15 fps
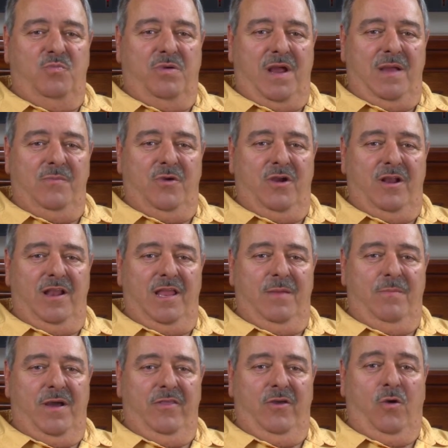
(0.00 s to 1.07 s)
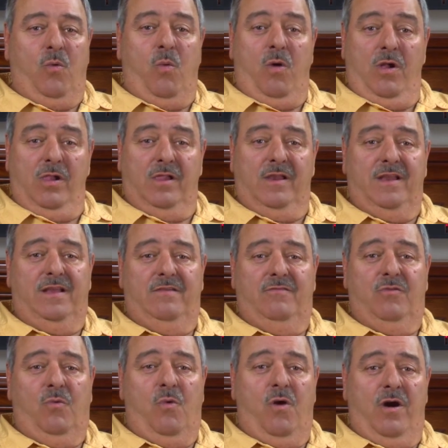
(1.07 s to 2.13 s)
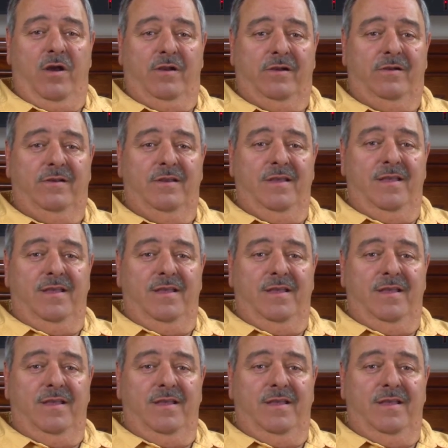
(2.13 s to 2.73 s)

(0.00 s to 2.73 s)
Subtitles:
primarily by the quality of the water